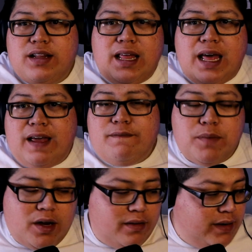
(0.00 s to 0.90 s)
that I've
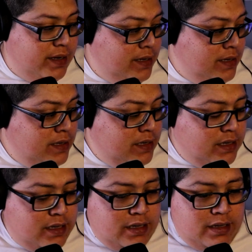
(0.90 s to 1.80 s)
bought, right?
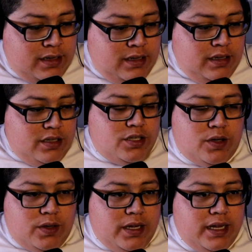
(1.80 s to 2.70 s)

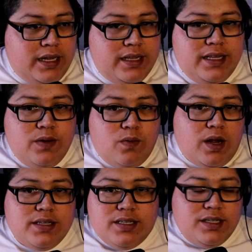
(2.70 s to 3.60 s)
So the
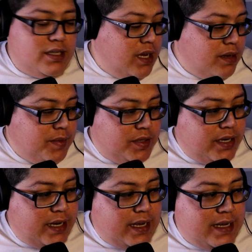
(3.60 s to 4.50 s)
rods I'm going to talk about
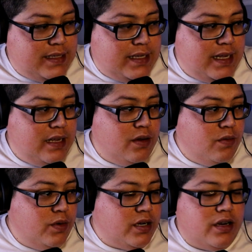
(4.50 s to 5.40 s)
today, guys,
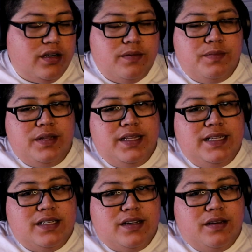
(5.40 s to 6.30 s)

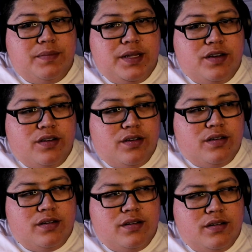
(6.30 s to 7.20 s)
these are going to be your,
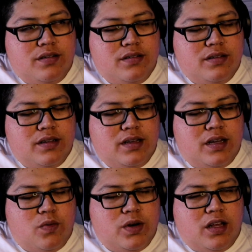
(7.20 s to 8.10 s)
I
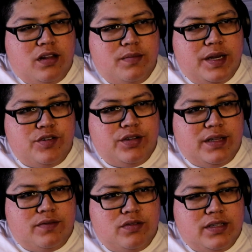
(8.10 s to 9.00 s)
don't want to call them entry
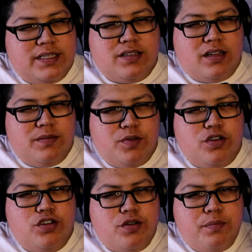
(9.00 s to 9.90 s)
level. Let's call them
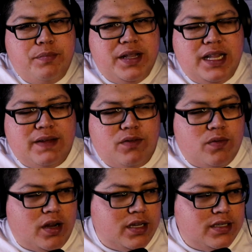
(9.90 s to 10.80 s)
your mid-level
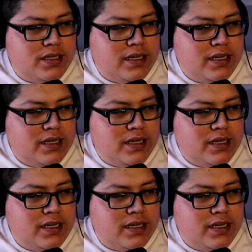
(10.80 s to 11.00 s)
rods.